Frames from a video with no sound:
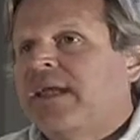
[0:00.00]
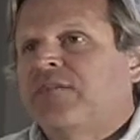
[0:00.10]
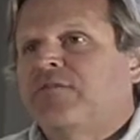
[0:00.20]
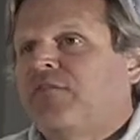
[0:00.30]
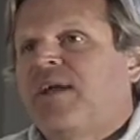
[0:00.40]

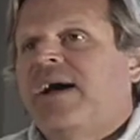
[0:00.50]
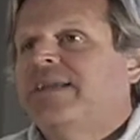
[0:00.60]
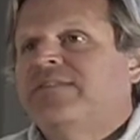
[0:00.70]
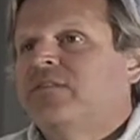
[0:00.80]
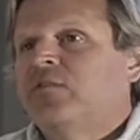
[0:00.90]
and
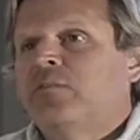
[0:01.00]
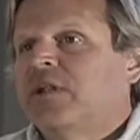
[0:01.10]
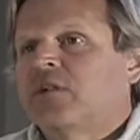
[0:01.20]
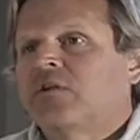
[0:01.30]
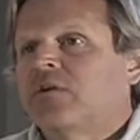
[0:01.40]
fly to
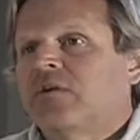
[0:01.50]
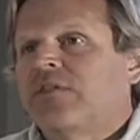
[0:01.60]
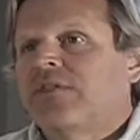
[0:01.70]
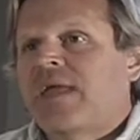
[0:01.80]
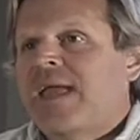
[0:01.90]
Middle Earth
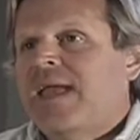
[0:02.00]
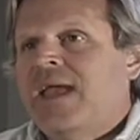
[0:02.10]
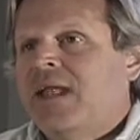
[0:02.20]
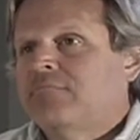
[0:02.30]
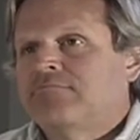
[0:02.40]

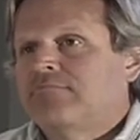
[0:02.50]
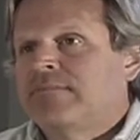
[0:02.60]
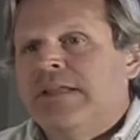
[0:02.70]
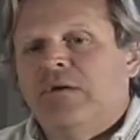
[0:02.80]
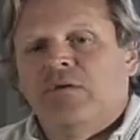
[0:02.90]
and
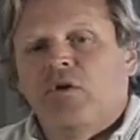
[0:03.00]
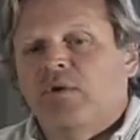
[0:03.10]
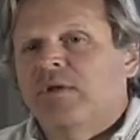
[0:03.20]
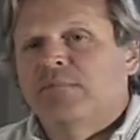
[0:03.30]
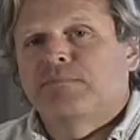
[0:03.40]
go
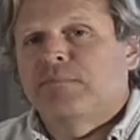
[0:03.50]
to